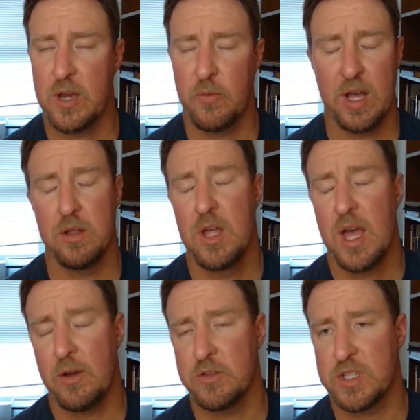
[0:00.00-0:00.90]
Well,
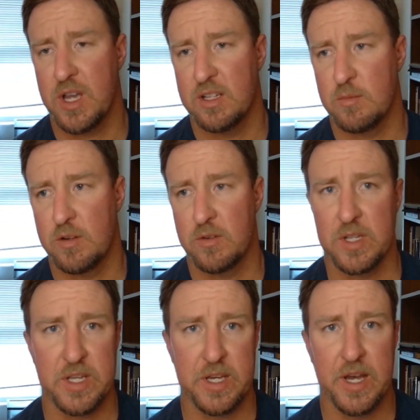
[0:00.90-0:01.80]
I won't say all of them are
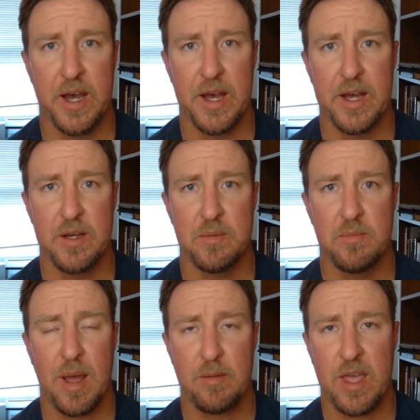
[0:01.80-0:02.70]
free.
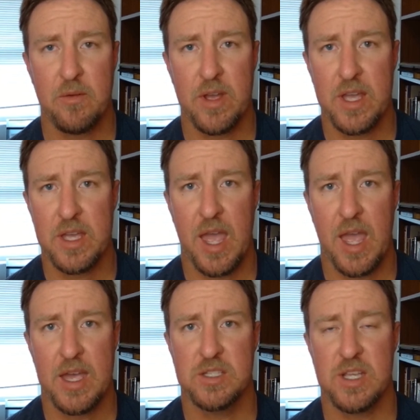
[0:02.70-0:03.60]
Bible Gateway
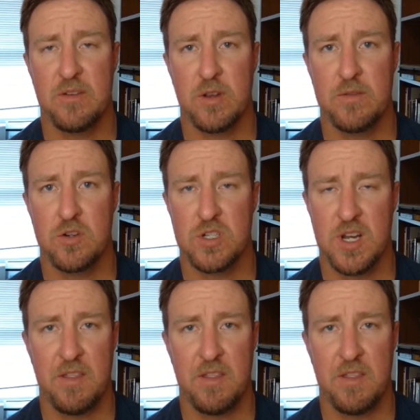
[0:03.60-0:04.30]
has a free version,